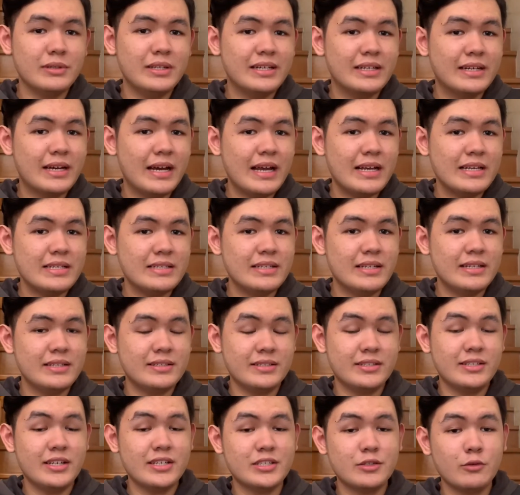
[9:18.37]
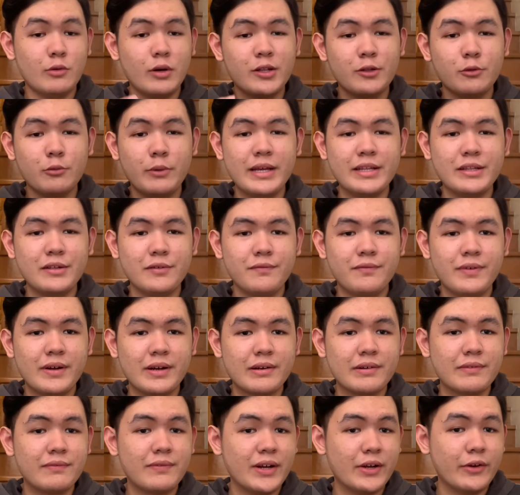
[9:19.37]
guys, this is just one way to
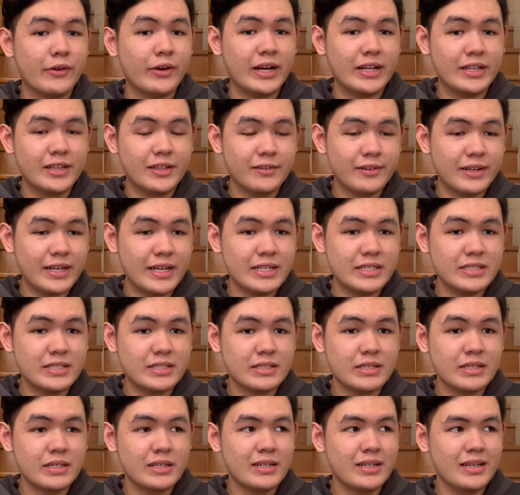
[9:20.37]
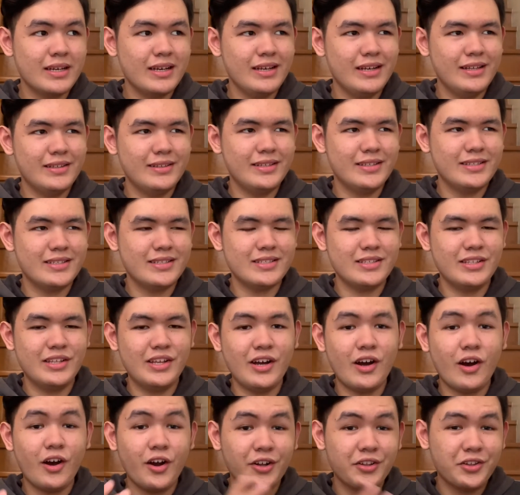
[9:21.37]
verify your address, and this is
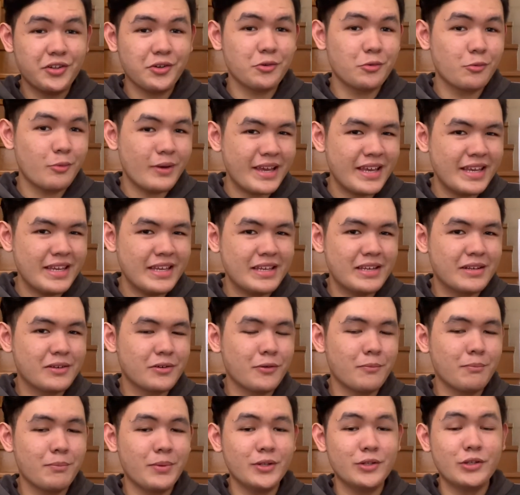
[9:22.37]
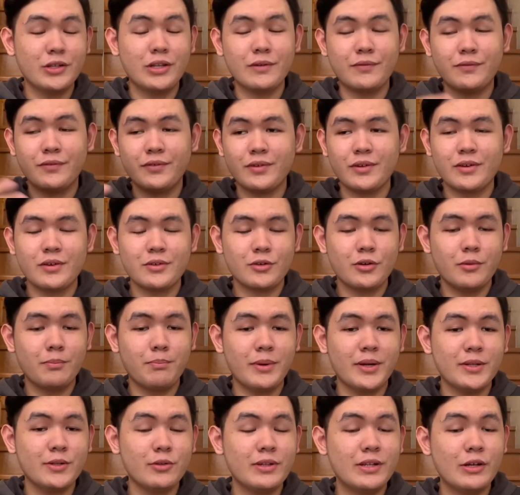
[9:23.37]
the harder way compared
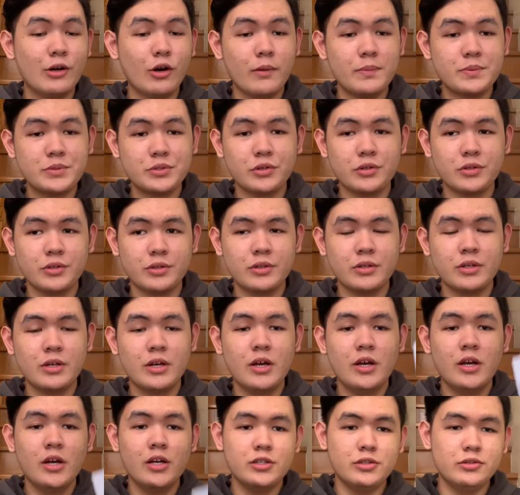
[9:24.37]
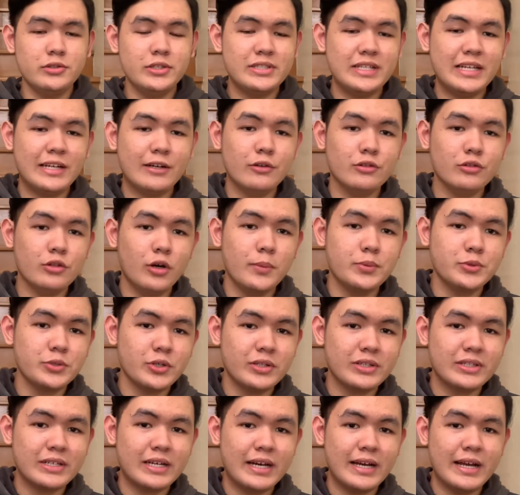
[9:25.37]
to the option. So the second
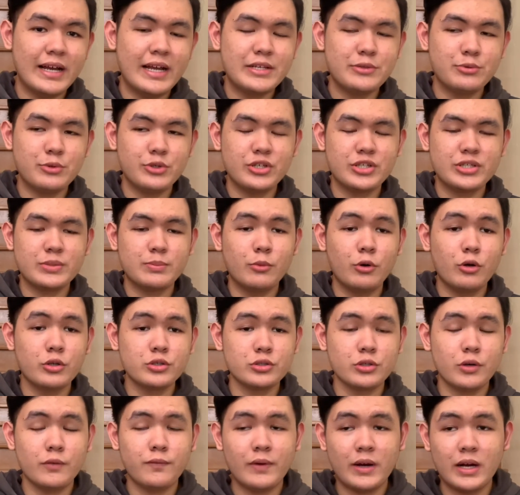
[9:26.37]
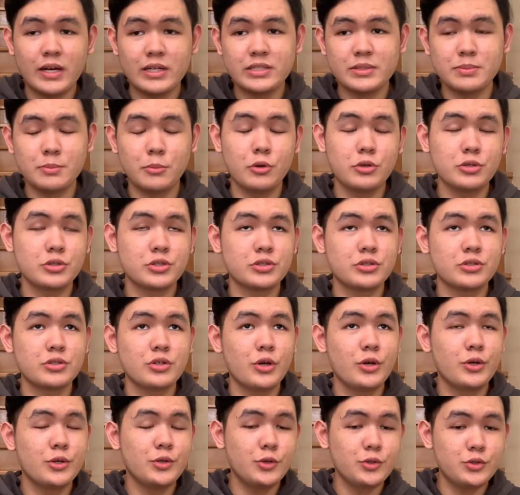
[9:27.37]
option guys, which is most of us, most
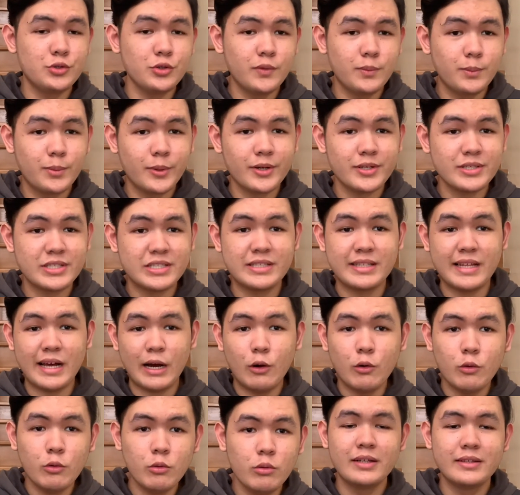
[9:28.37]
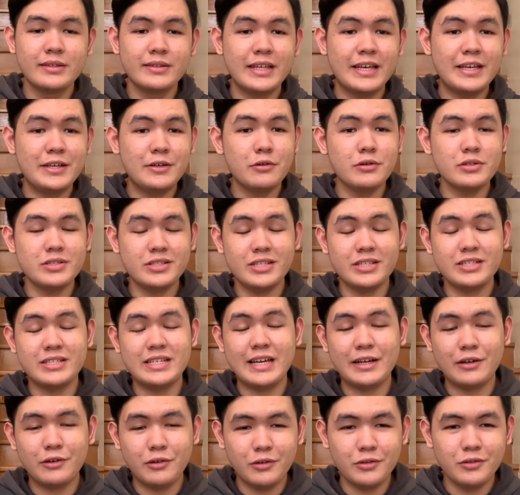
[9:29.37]
YouTubers now, they use the
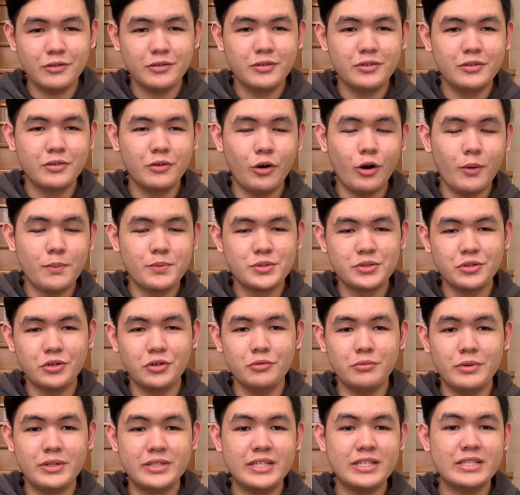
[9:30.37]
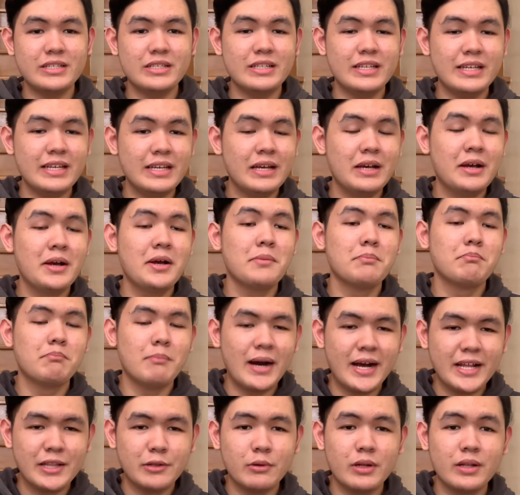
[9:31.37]
second option, which is the
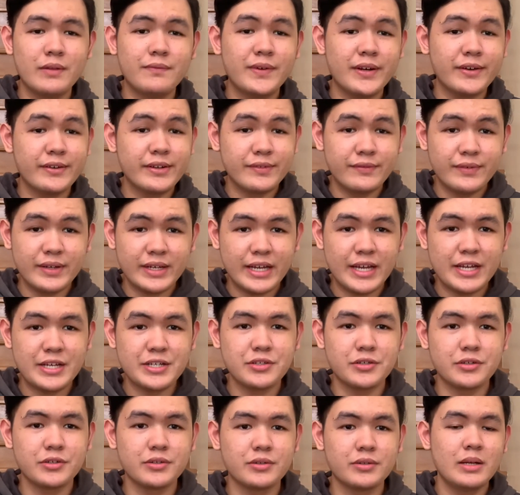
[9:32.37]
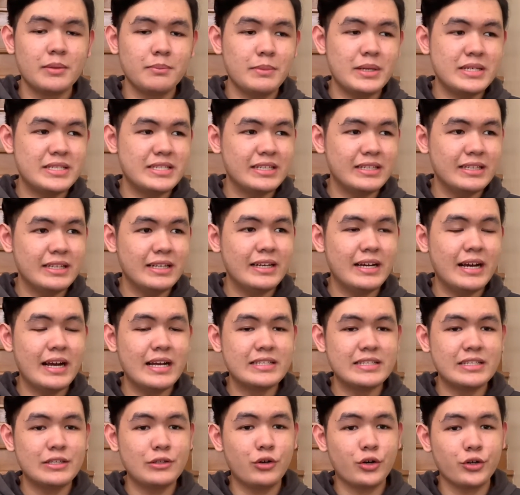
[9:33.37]
manual verification. Basically
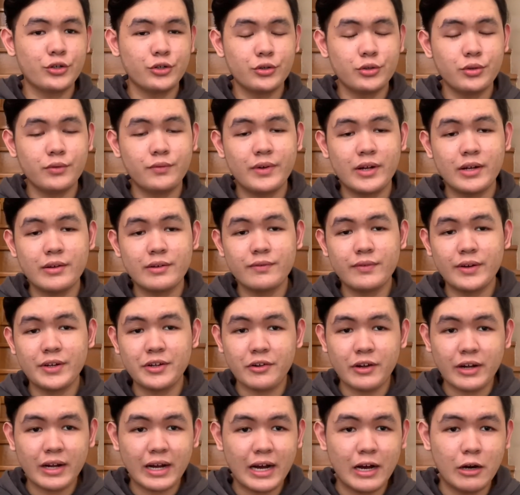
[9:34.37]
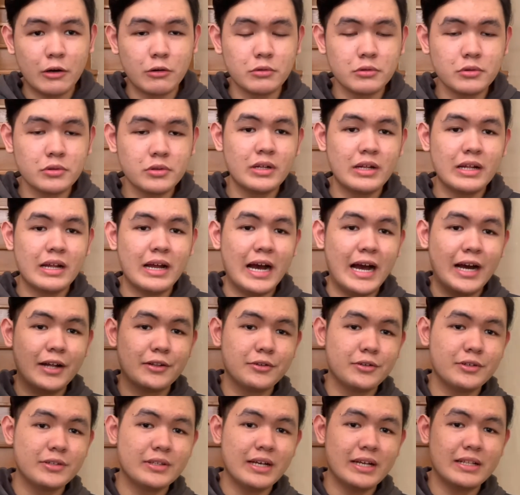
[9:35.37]
guys, in order to verify your account,
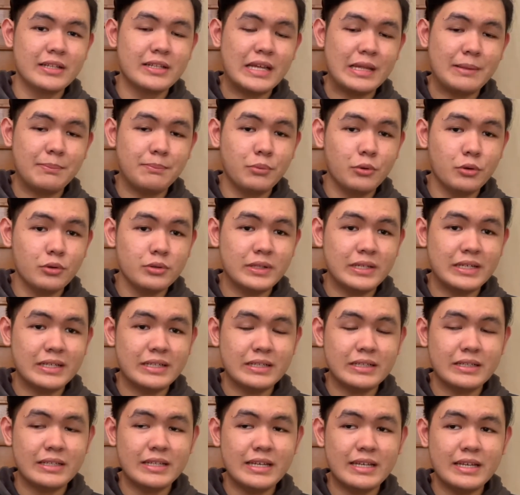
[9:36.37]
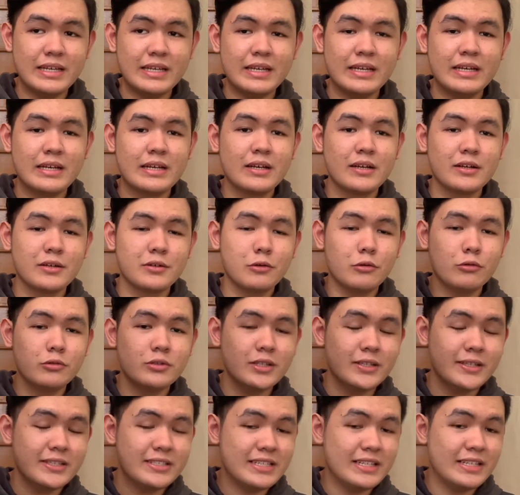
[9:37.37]
other than inputting the
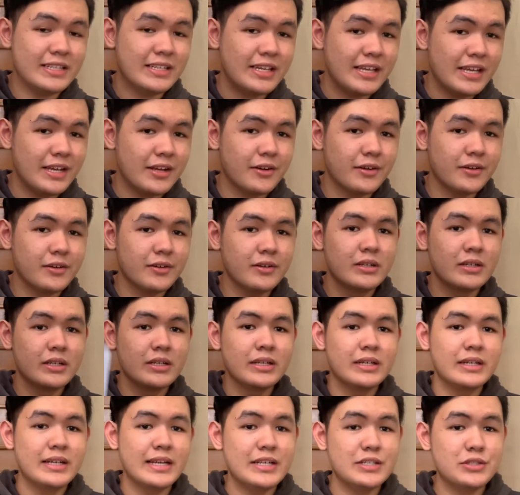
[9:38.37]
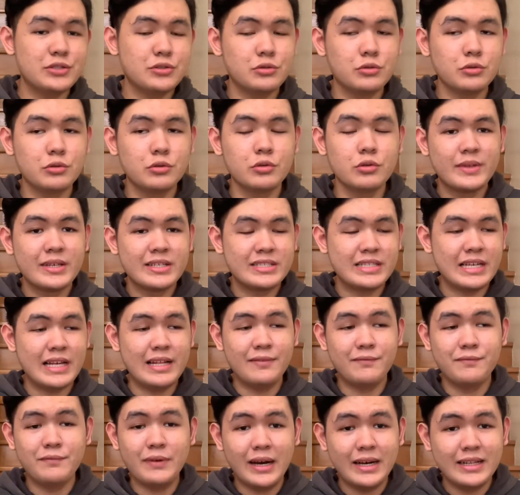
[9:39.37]
code that is in here, is to
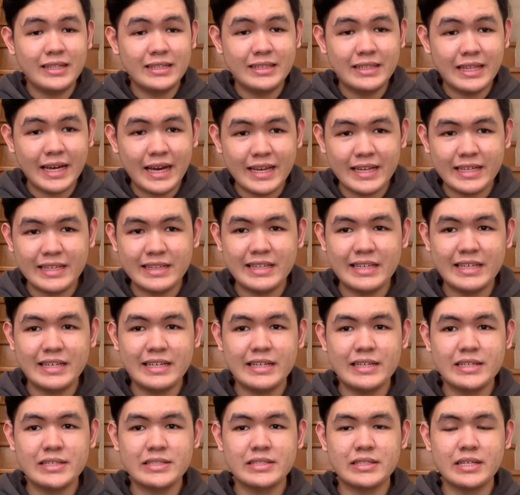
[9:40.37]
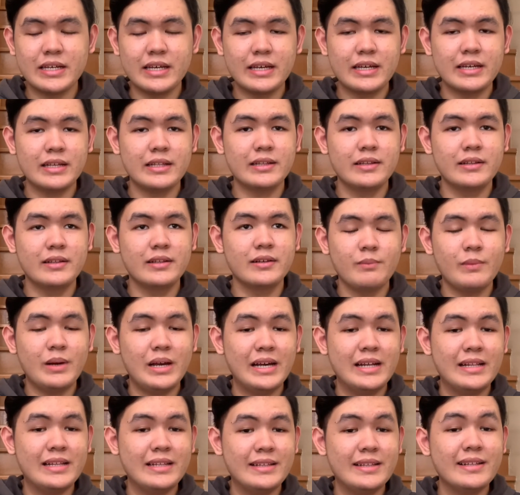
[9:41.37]
send valid IDs and
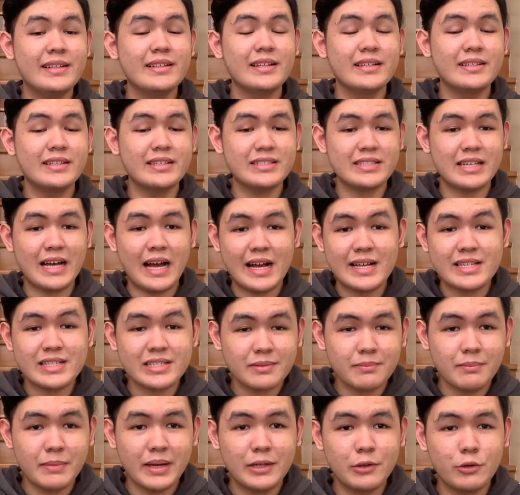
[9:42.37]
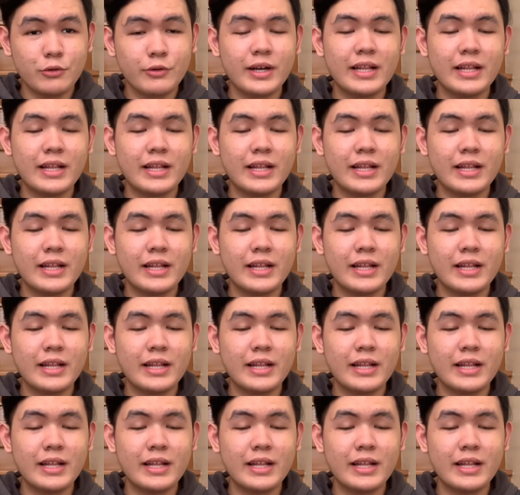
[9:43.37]
anything that is asked by Google